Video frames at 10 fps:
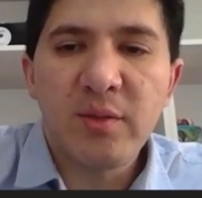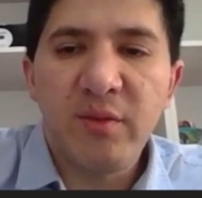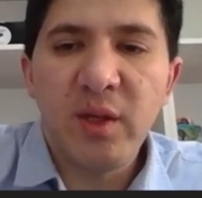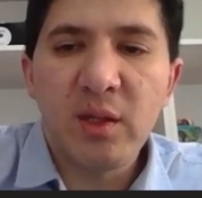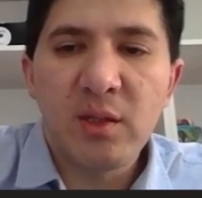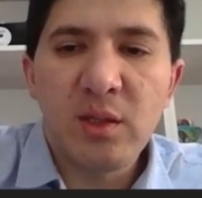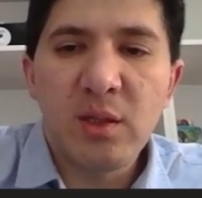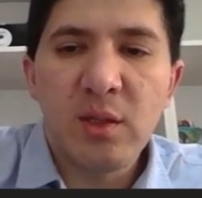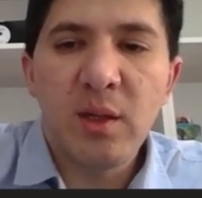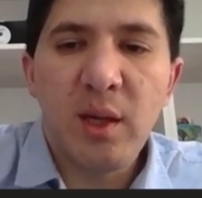
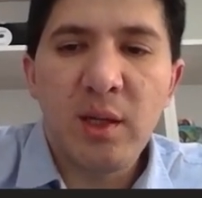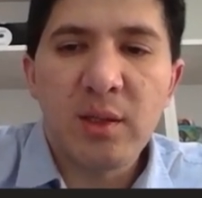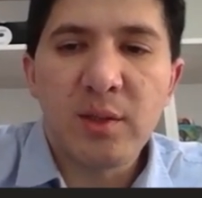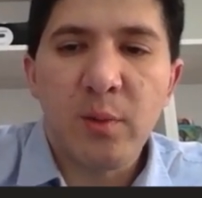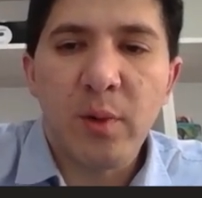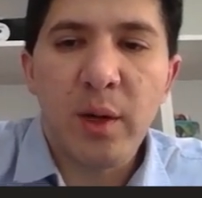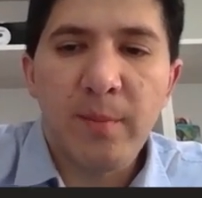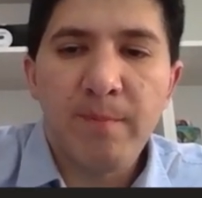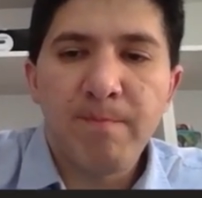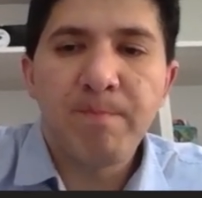V2 in the square.
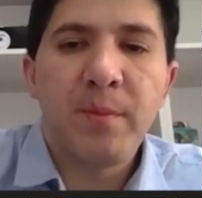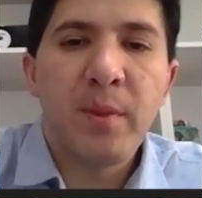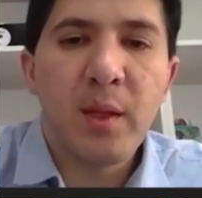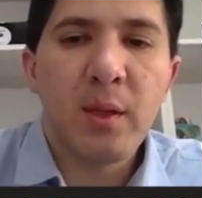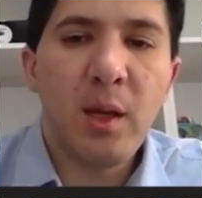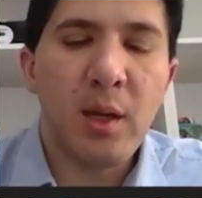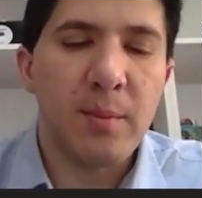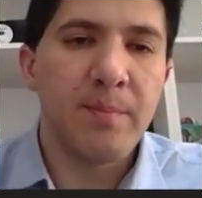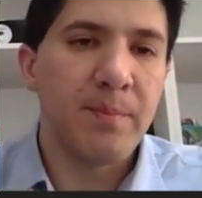Good.